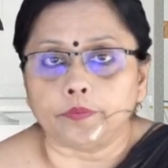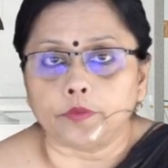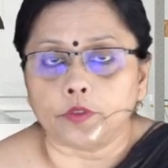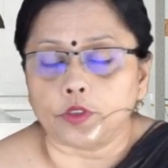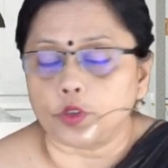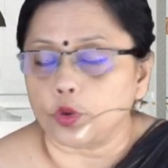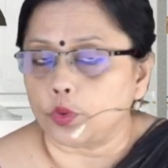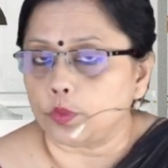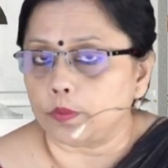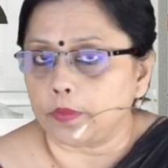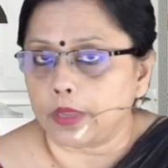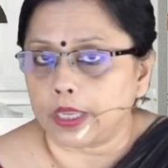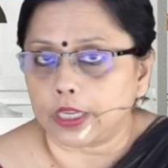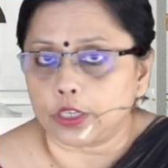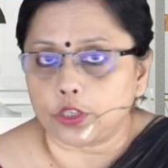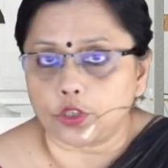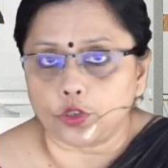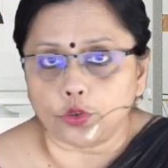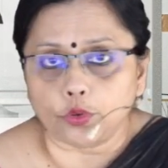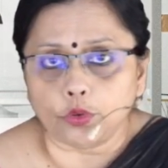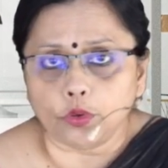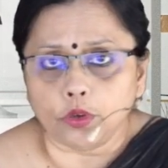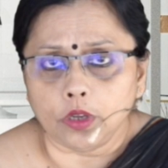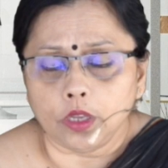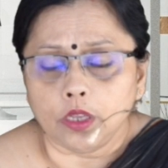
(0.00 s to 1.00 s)
Don't make
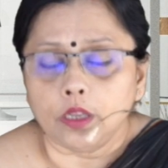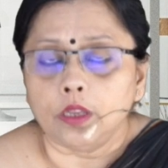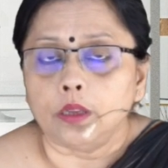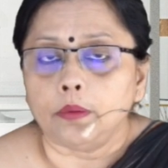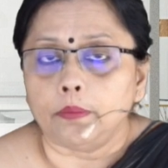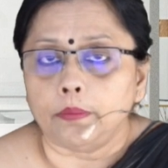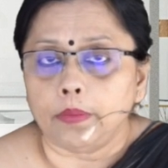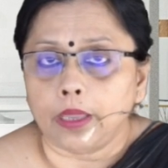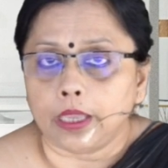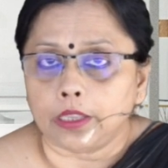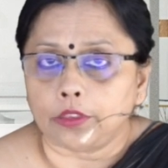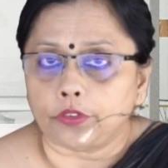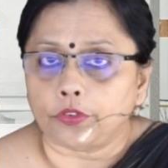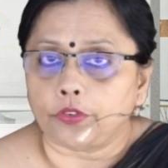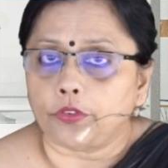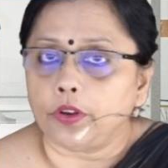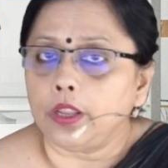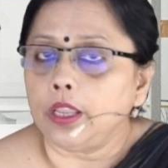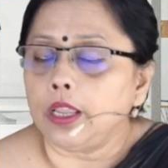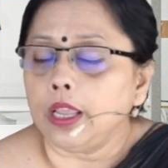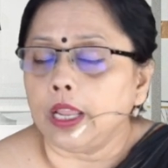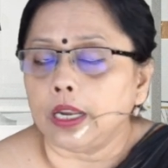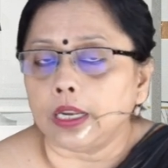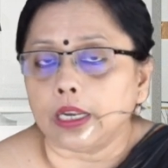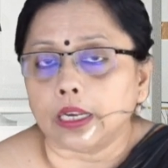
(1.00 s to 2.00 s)
two, make
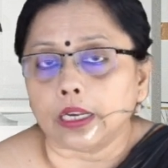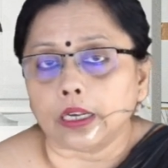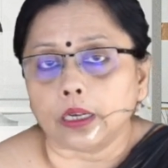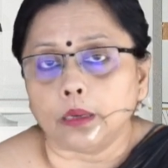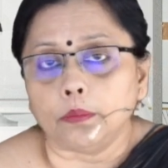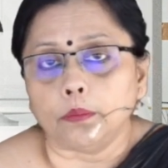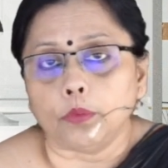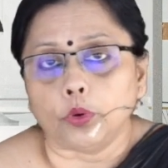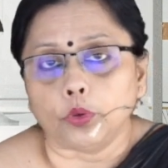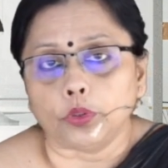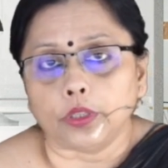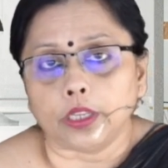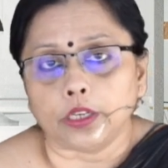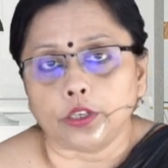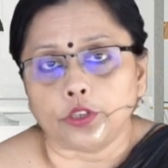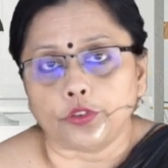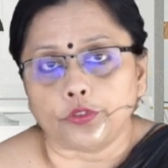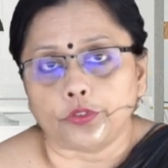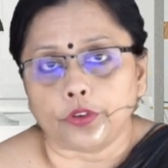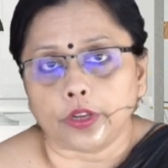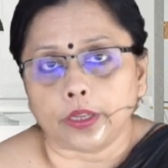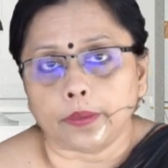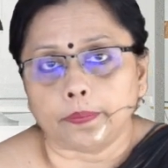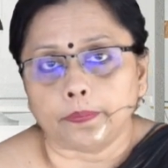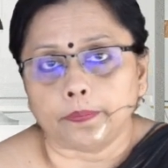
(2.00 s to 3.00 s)
three and little more than
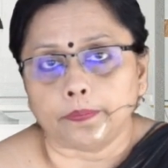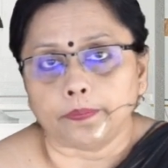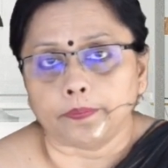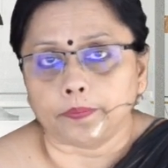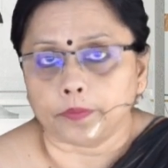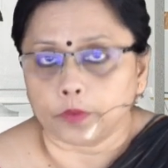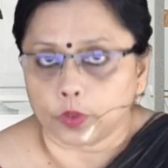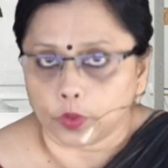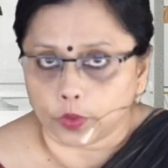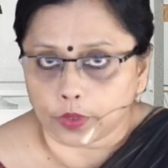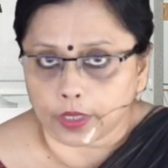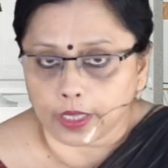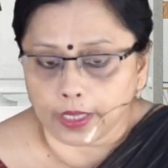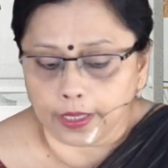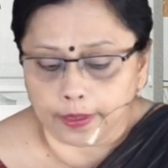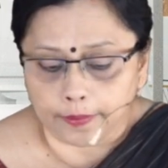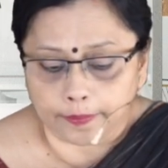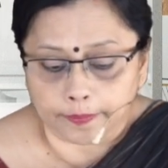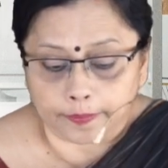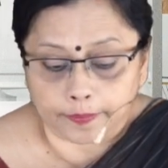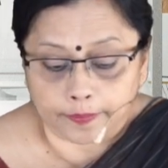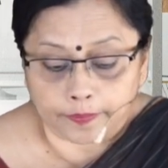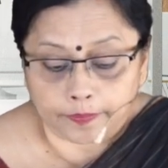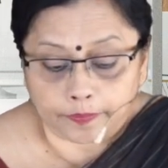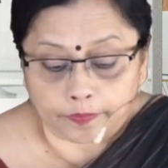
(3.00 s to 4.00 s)
three. Okay.
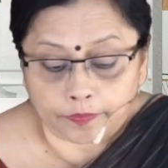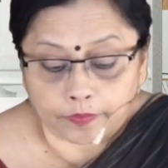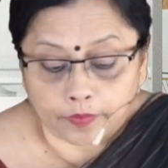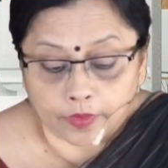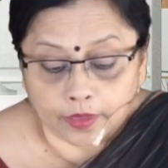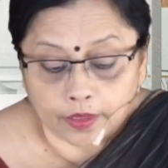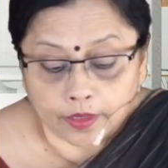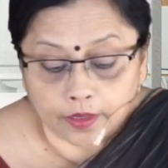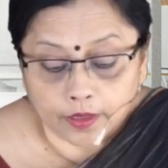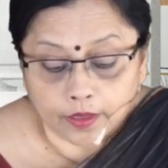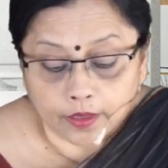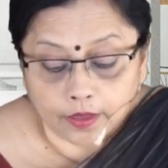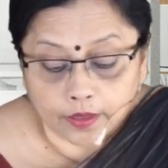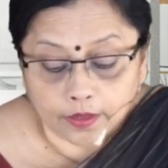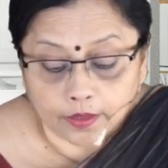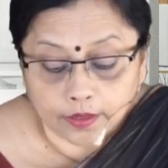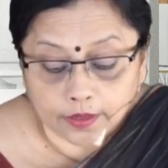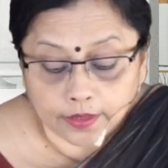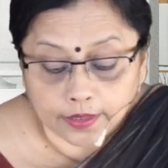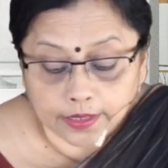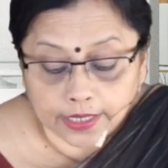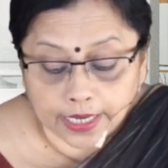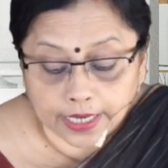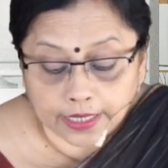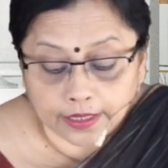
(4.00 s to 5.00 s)

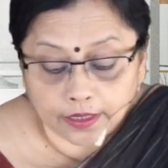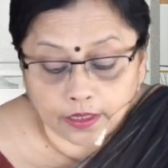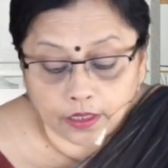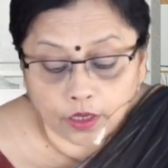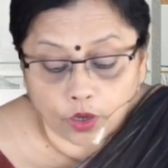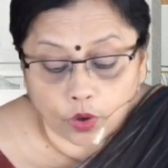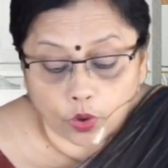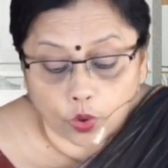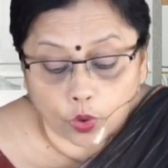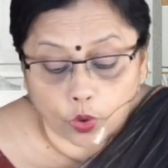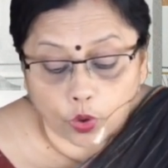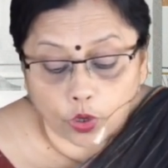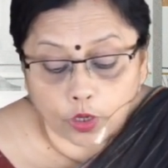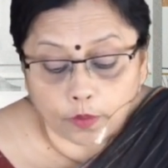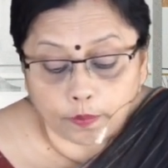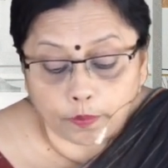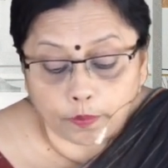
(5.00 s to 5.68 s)
10. All